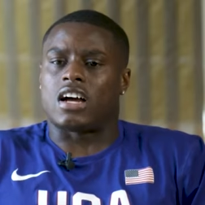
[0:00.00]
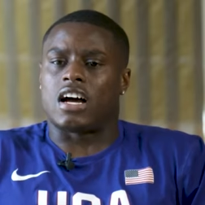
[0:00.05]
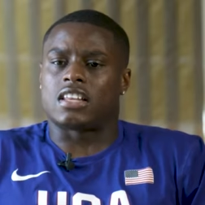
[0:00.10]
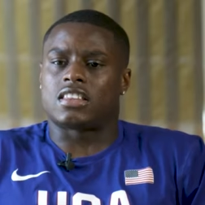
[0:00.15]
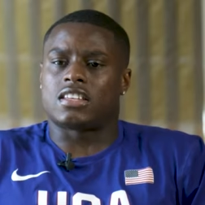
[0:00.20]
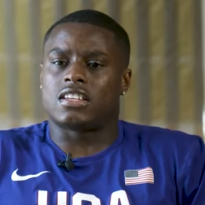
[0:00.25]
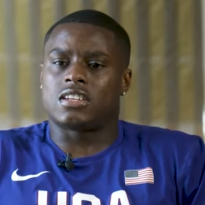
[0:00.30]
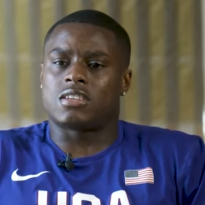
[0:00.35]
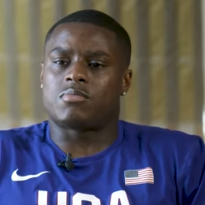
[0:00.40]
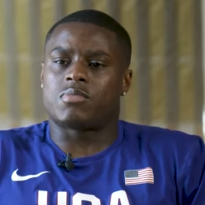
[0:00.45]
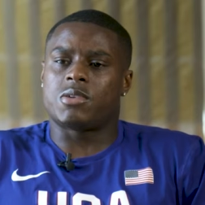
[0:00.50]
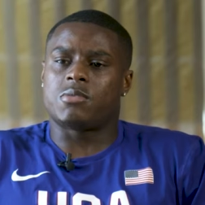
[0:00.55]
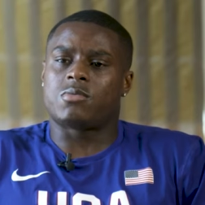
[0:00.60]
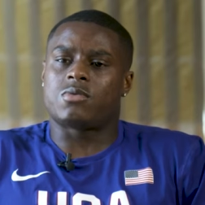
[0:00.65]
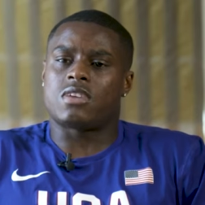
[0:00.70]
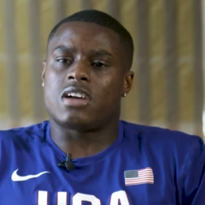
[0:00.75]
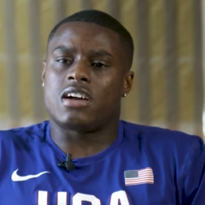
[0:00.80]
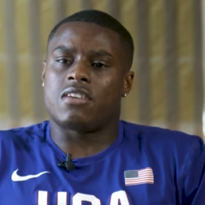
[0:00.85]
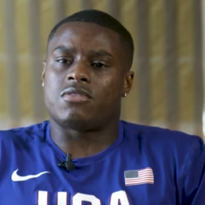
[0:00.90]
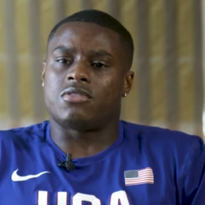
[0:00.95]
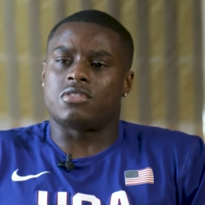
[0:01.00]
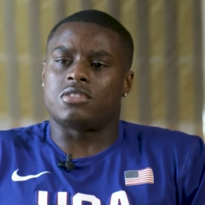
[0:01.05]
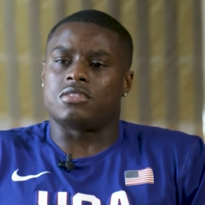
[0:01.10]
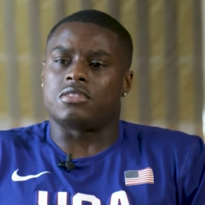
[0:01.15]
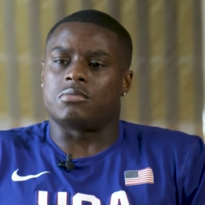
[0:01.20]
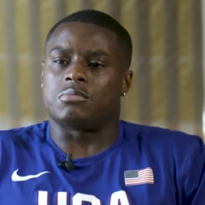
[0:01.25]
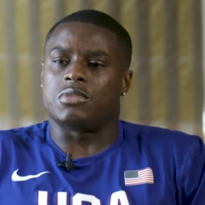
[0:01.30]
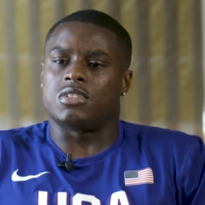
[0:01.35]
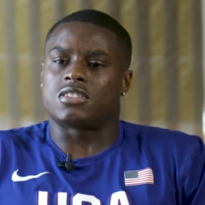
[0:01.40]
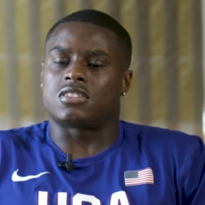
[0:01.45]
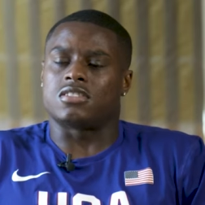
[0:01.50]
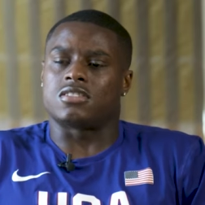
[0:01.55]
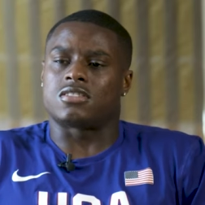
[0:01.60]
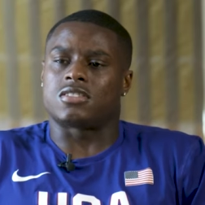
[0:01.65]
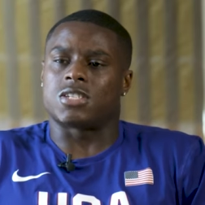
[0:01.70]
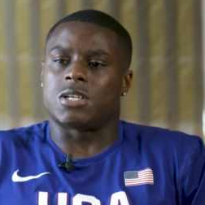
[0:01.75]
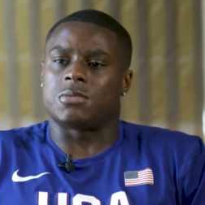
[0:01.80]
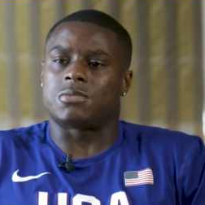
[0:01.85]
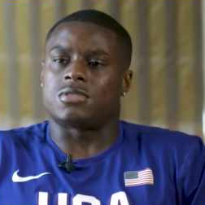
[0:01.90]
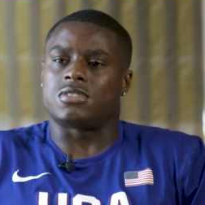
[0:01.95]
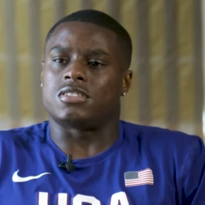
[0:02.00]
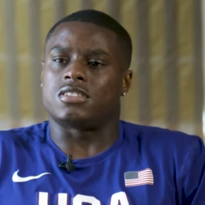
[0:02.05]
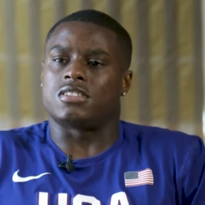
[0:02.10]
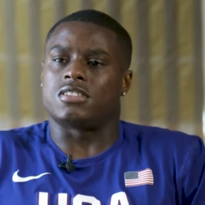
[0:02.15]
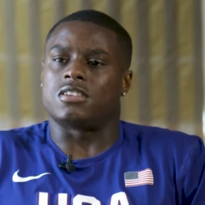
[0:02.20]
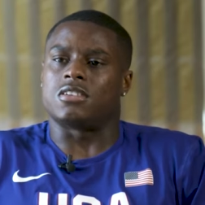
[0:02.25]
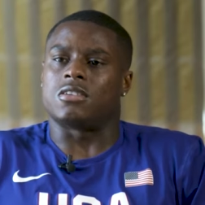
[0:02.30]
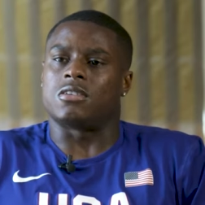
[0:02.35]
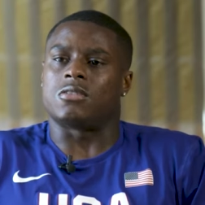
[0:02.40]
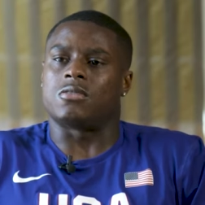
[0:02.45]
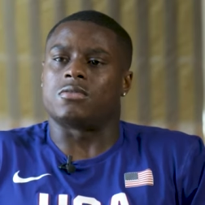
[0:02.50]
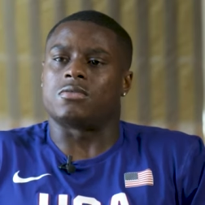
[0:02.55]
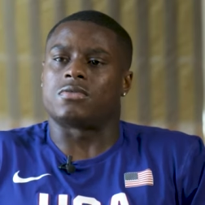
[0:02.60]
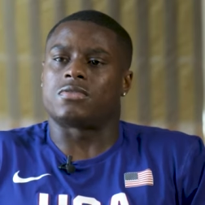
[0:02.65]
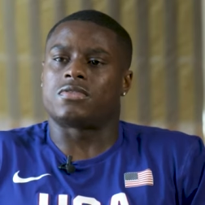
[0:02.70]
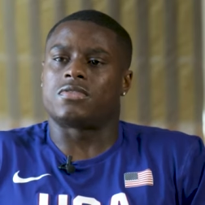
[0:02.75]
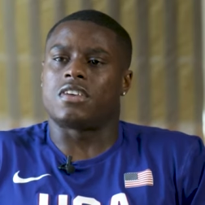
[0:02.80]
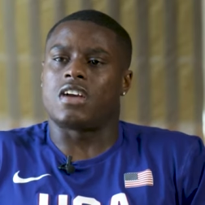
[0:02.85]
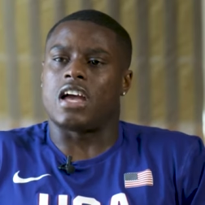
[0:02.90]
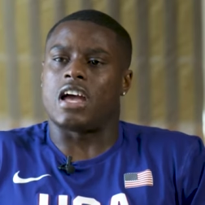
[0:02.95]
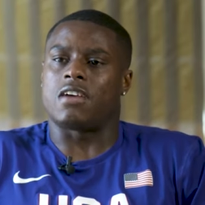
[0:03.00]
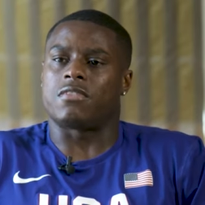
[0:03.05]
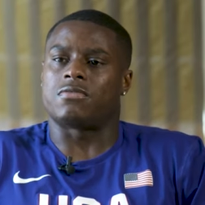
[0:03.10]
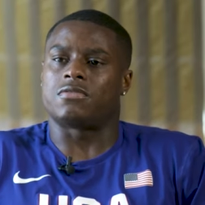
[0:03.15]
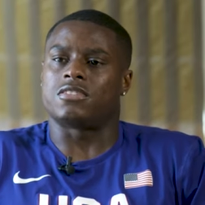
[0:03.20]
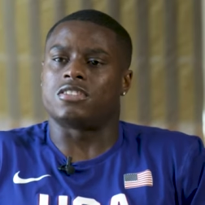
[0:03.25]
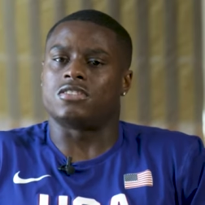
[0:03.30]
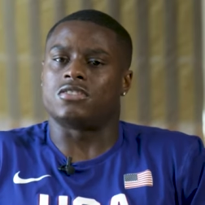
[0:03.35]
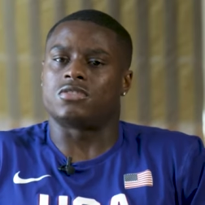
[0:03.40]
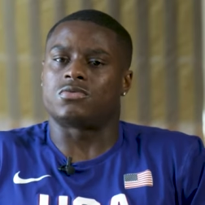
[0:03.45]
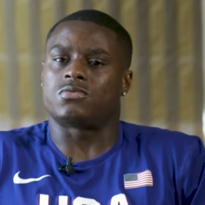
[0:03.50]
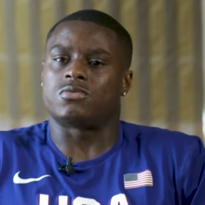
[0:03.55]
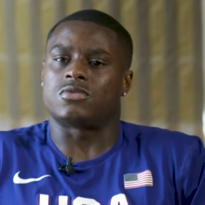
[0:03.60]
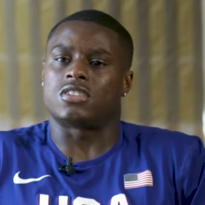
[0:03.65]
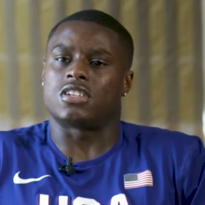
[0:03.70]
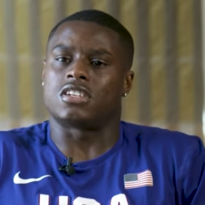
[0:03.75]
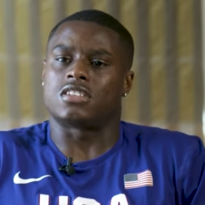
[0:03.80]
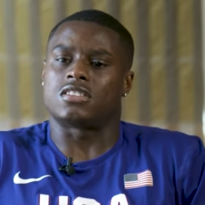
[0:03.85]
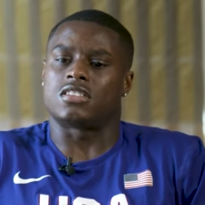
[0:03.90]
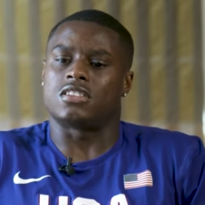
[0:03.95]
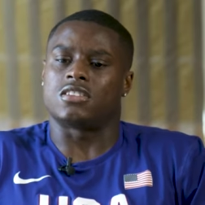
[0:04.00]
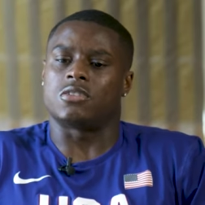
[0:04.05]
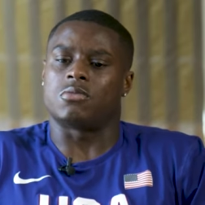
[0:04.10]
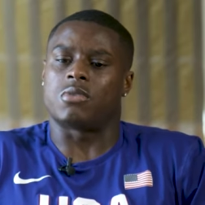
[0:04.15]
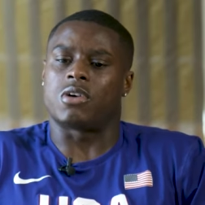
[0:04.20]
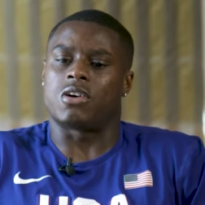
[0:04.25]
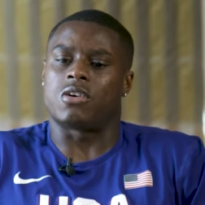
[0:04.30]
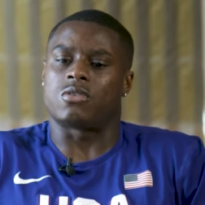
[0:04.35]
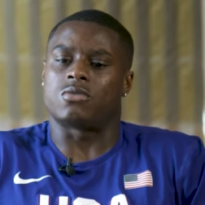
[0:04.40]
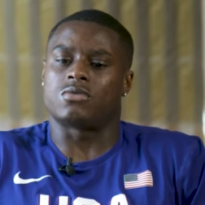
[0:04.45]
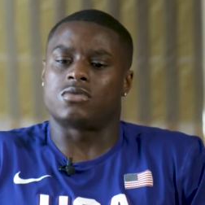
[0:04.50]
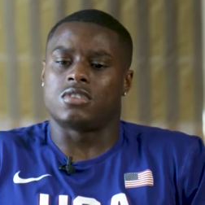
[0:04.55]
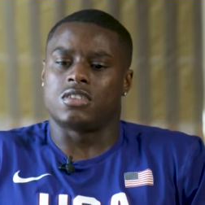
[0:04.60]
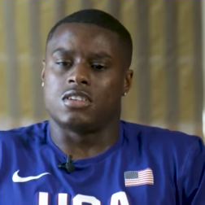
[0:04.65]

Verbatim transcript: I think people have a misconception of athletes when they think about